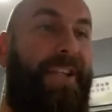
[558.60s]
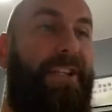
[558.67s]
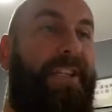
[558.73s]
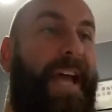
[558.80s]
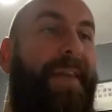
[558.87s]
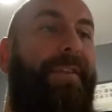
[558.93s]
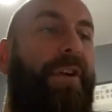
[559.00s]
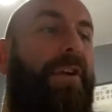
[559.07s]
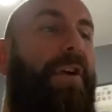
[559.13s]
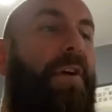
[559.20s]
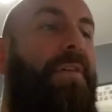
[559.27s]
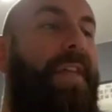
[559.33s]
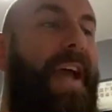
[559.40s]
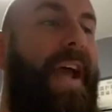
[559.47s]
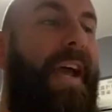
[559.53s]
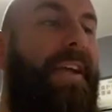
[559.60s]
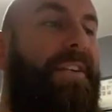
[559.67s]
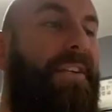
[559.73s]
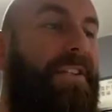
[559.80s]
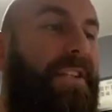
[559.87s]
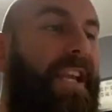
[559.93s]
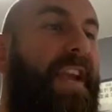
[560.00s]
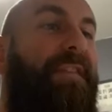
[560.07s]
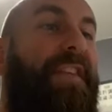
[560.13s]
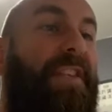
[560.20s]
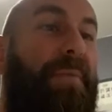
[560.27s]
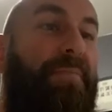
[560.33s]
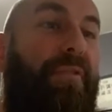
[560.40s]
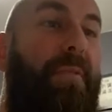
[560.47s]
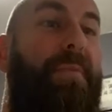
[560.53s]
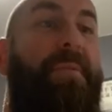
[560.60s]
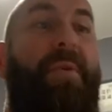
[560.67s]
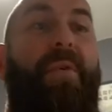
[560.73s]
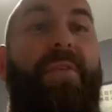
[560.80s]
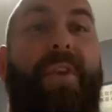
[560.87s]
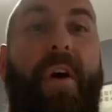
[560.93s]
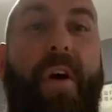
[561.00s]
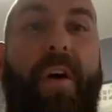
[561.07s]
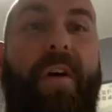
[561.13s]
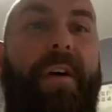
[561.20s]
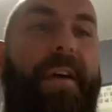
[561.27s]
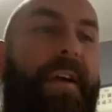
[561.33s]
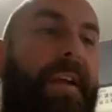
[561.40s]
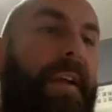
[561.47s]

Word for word: and just have a look on there to see if it's a problem or not.